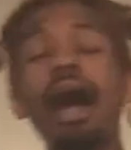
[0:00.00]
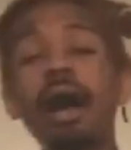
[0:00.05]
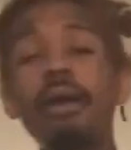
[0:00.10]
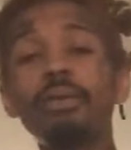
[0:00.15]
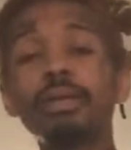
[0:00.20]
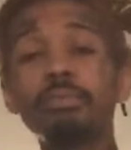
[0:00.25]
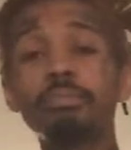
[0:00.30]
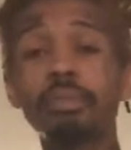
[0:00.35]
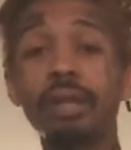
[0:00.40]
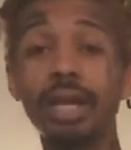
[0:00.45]
I
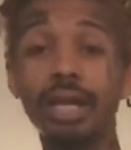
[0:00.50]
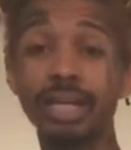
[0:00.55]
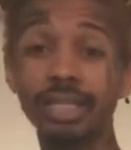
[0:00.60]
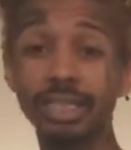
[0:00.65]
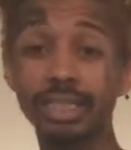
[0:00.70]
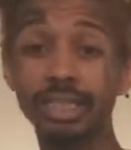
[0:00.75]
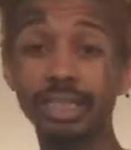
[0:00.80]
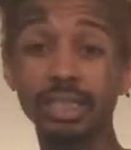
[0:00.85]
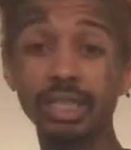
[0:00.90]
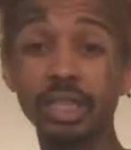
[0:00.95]
was
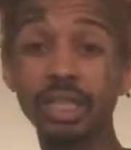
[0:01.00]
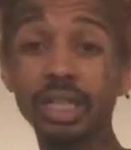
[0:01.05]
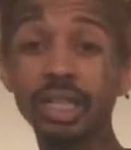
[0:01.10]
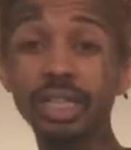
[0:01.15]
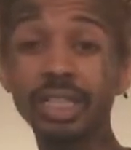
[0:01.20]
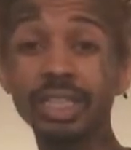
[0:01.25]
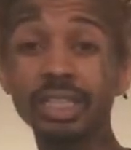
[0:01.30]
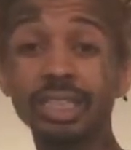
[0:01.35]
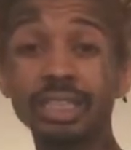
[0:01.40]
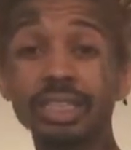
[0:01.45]
buying
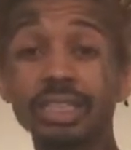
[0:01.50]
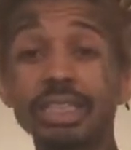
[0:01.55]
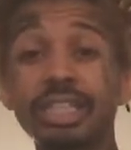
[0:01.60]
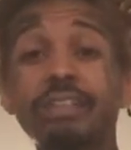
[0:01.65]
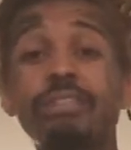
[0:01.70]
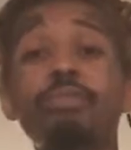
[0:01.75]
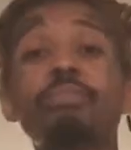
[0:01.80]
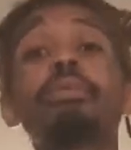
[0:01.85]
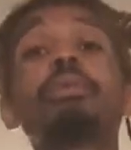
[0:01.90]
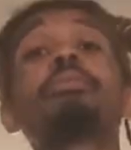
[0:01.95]
hoodies and shit for